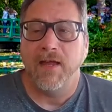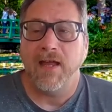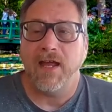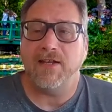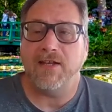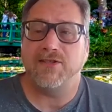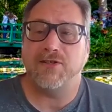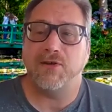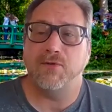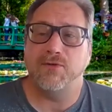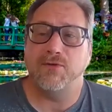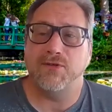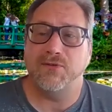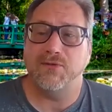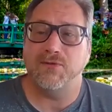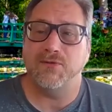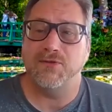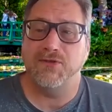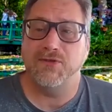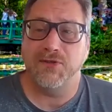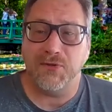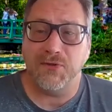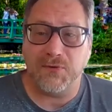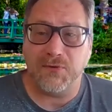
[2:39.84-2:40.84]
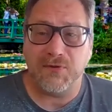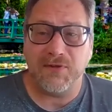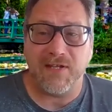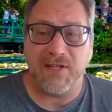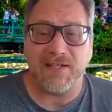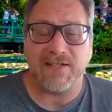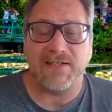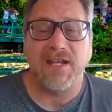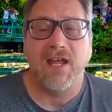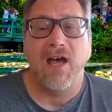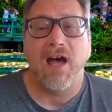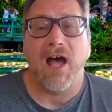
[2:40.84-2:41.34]
And so to do
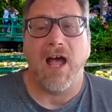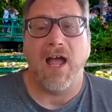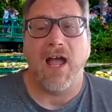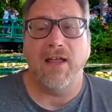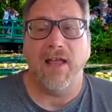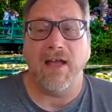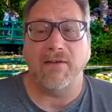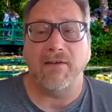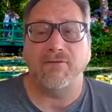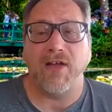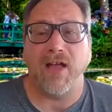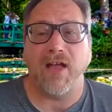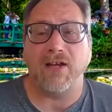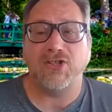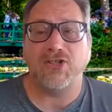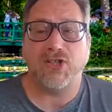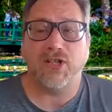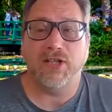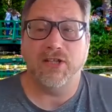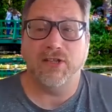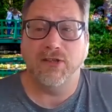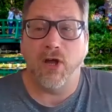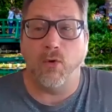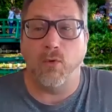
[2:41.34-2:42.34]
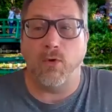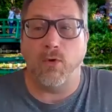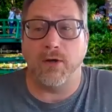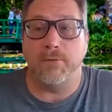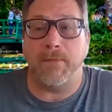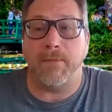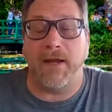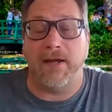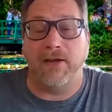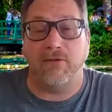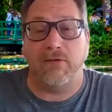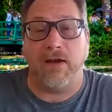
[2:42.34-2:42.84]
this, I have actually lowered
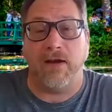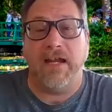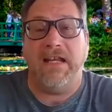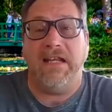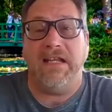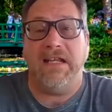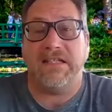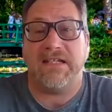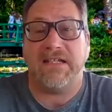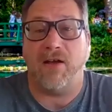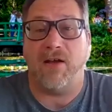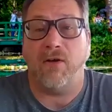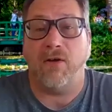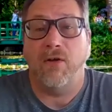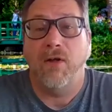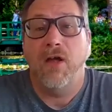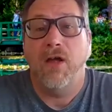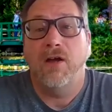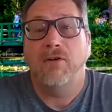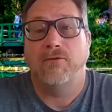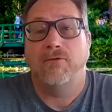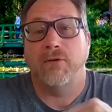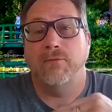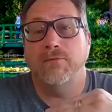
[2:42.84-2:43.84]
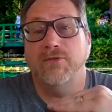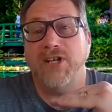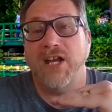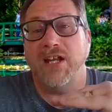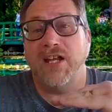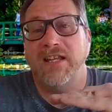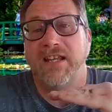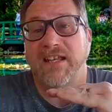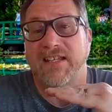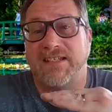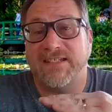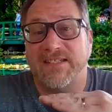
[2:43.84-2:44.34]
my grading scale from
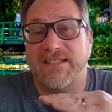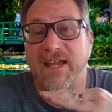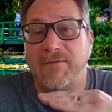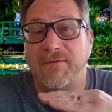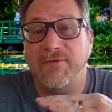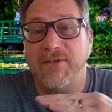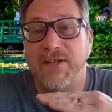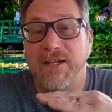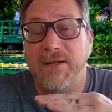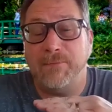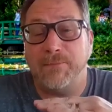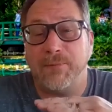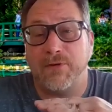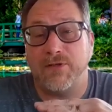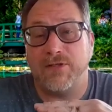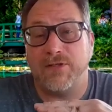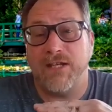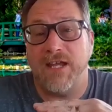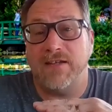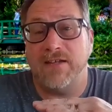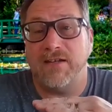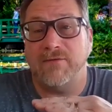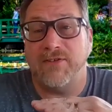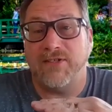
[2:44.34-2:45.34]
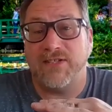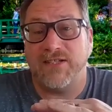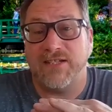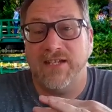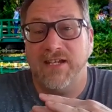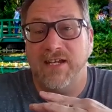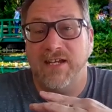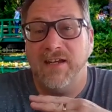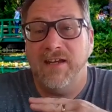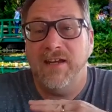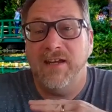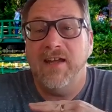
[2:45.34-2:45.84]
generally a 70% of a
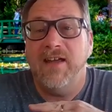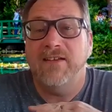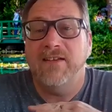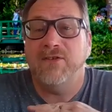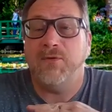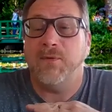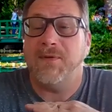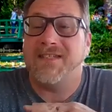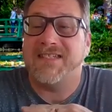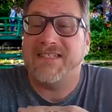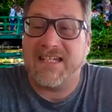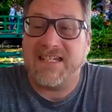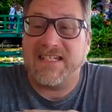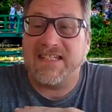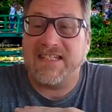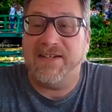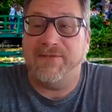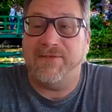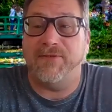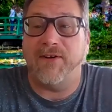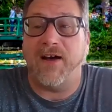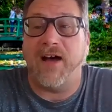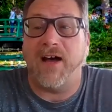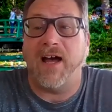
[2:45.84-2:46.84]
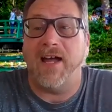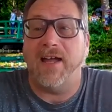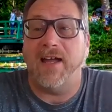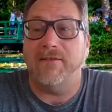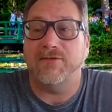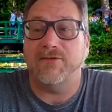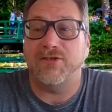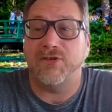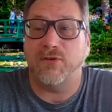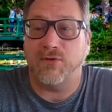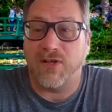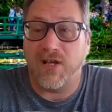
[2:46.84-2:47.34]
C to a 65,
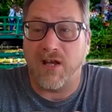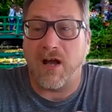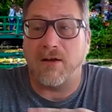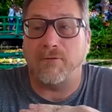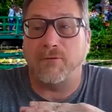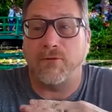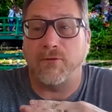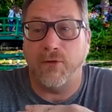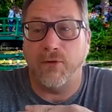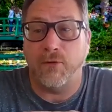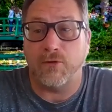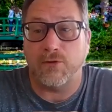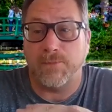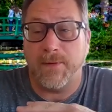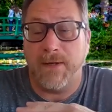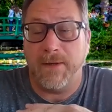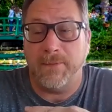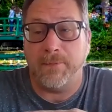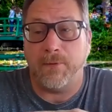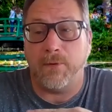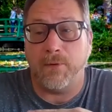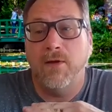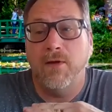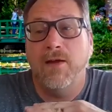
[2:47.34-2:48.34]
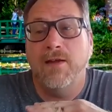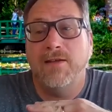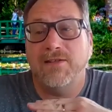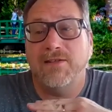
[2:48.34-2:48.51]
so to cover those people.